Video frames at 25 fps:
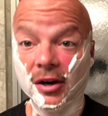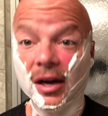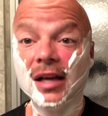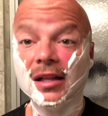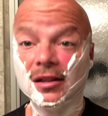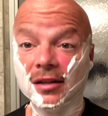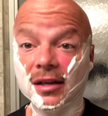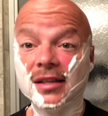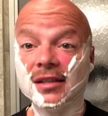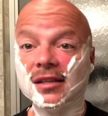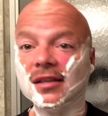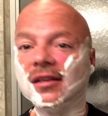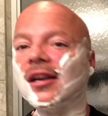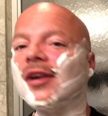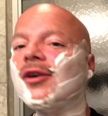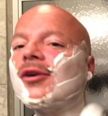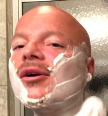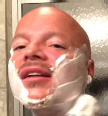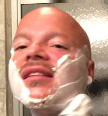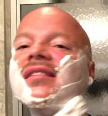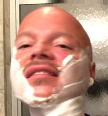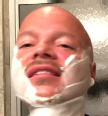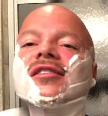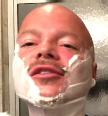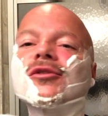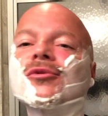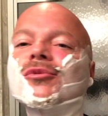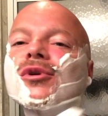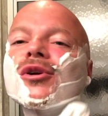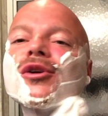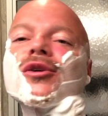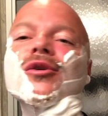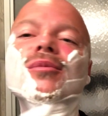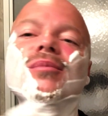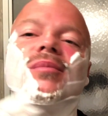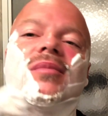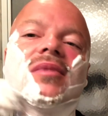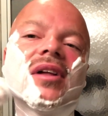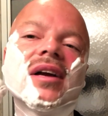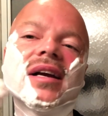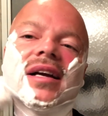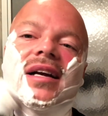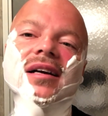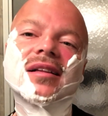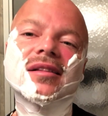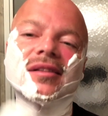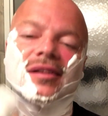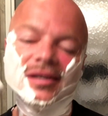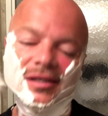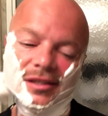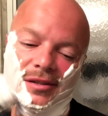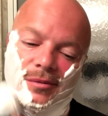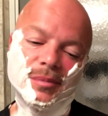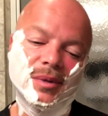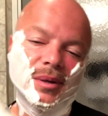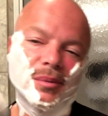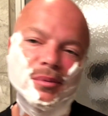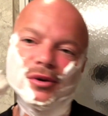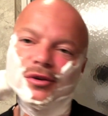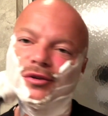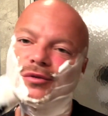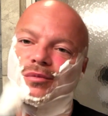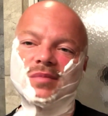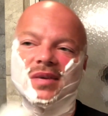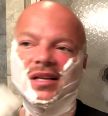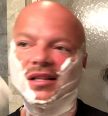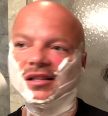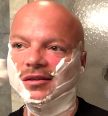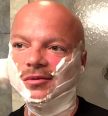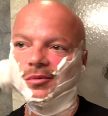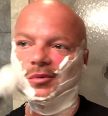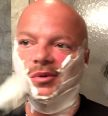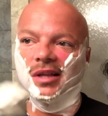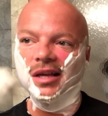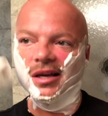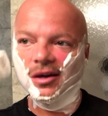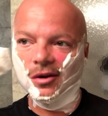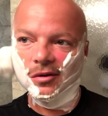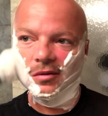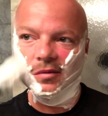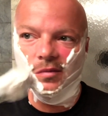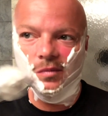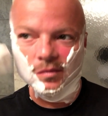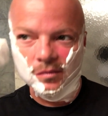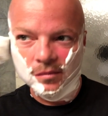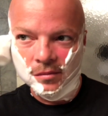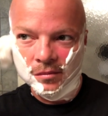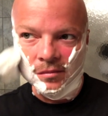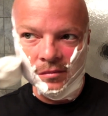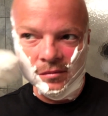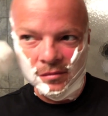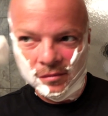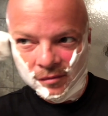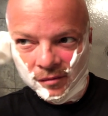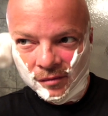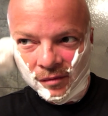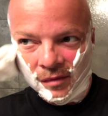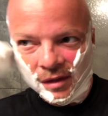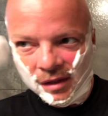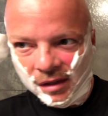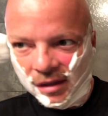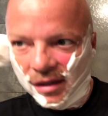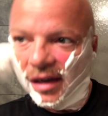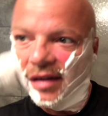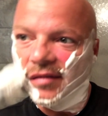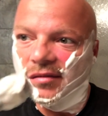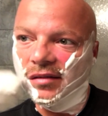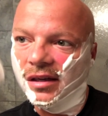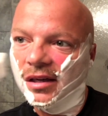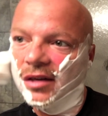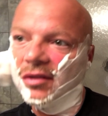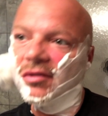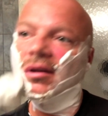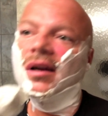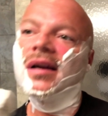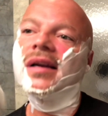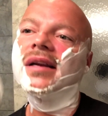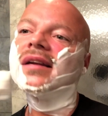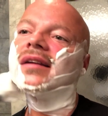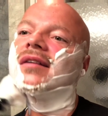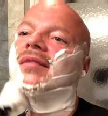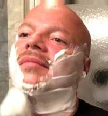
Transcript: know, I like to know it's in the room. Like I like to be able to smell it without having it right